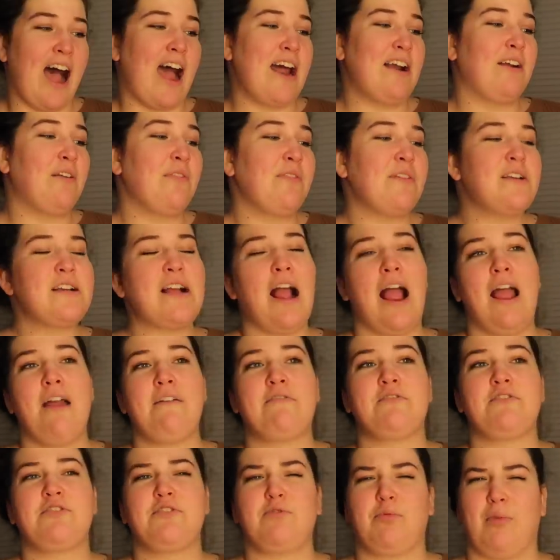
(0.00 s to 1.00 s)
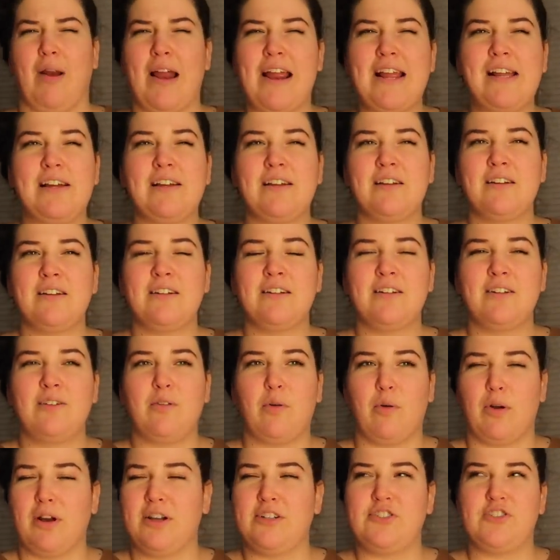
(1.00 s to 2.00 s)
I don't think I have drank
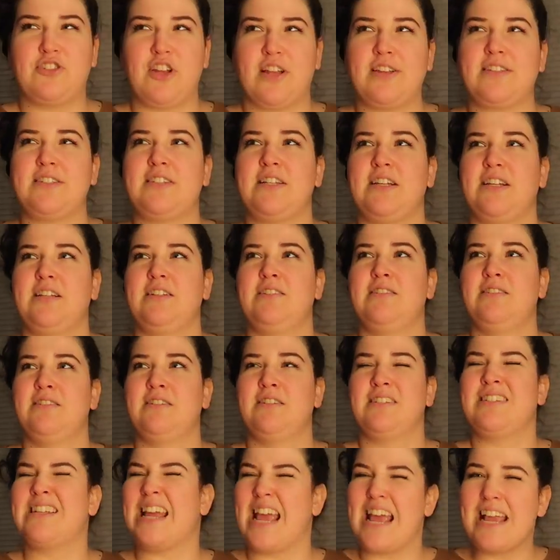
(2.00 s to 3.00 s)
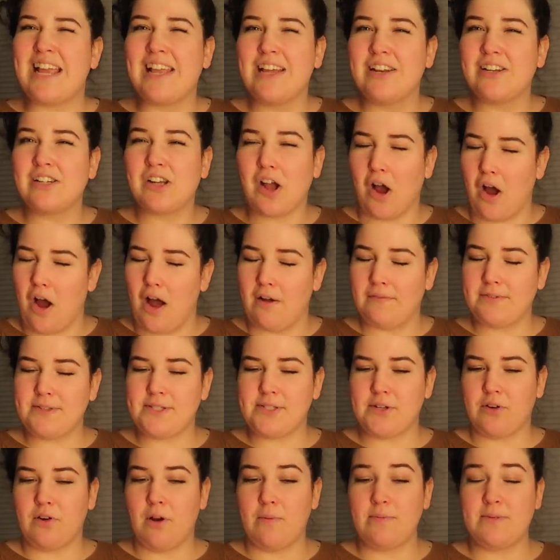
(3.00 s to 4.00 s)
or ingested taken cough
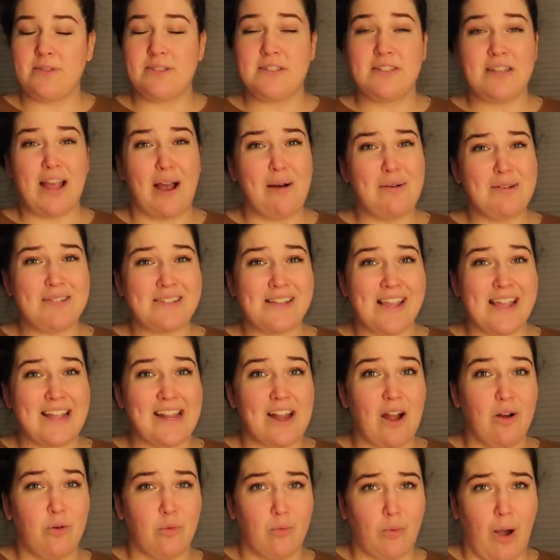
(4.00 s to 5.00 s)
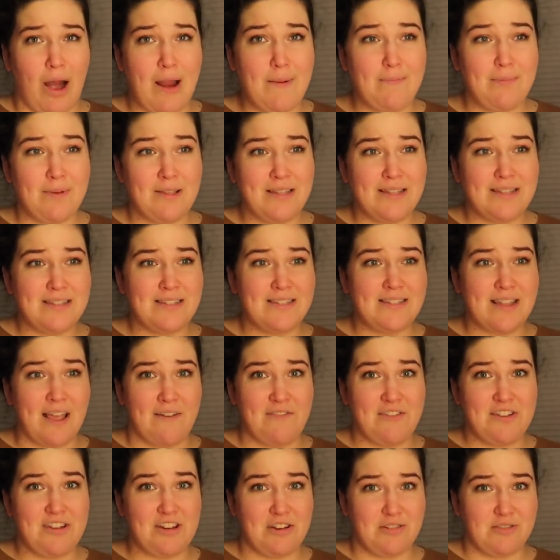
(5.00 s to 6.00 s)
syrup since I was like a ripe
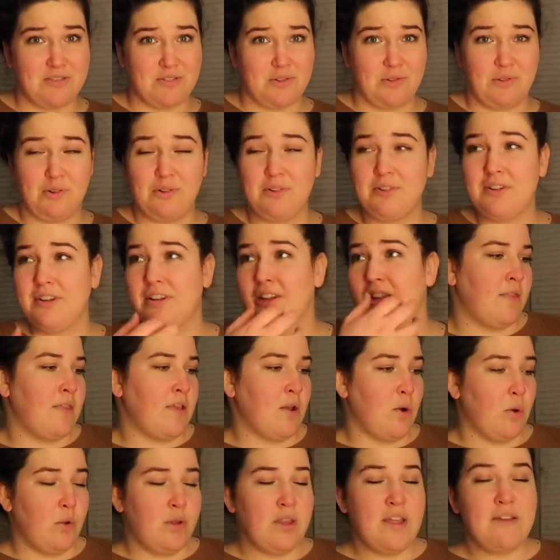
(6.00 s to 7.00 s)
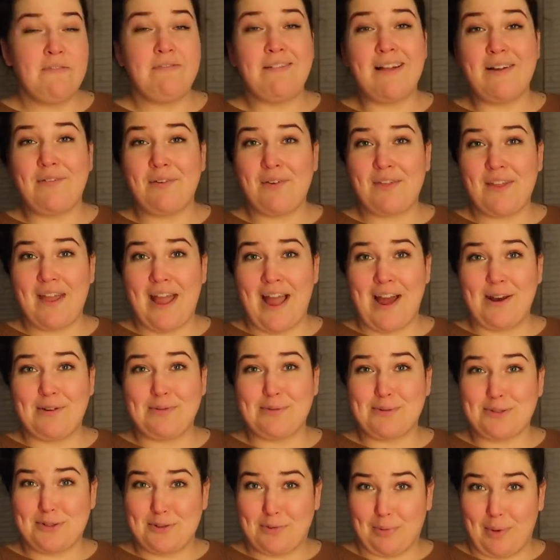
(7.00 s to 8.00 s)
seven years old. The only flavor they had
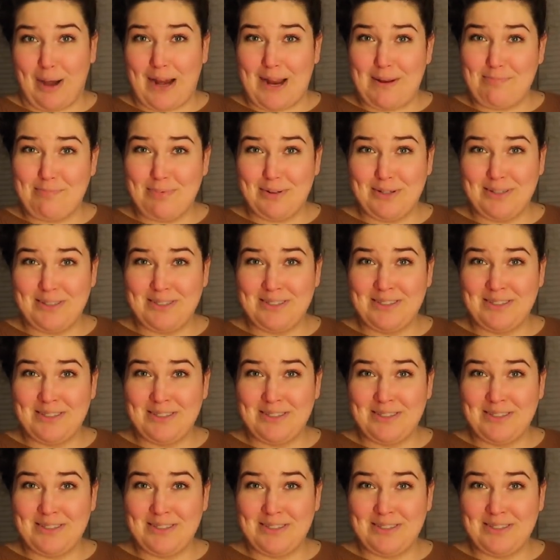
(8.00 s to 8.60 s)
was grape